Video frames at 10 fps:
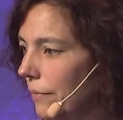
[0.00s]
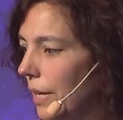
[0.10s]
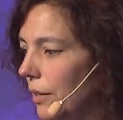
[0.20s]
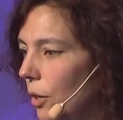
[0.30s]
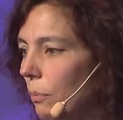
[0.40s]

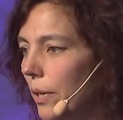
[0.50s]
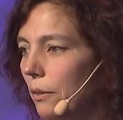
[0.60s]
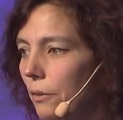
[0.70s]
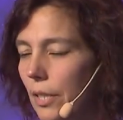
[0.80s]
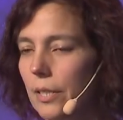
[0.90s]
Nobody
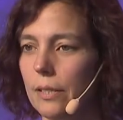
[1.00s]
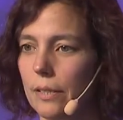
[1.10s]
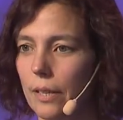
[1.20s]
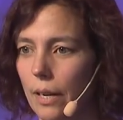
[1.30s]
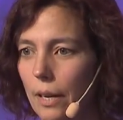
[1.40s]
registered.
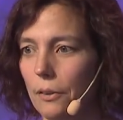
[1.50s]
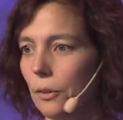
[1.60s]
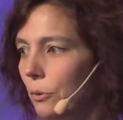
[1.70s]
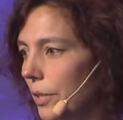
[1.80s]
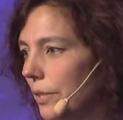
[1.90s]
And now the
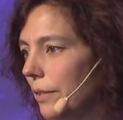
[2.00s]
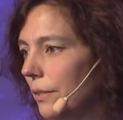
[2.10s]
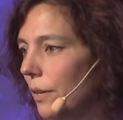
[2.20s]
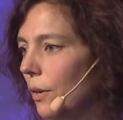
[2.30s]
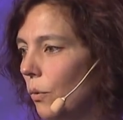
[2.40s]
question is,
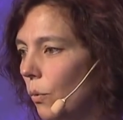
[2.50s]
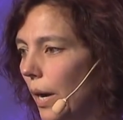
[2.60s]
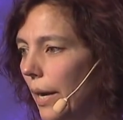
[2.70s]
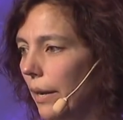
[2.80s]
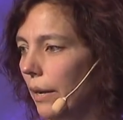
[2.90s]

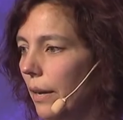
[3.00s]
why?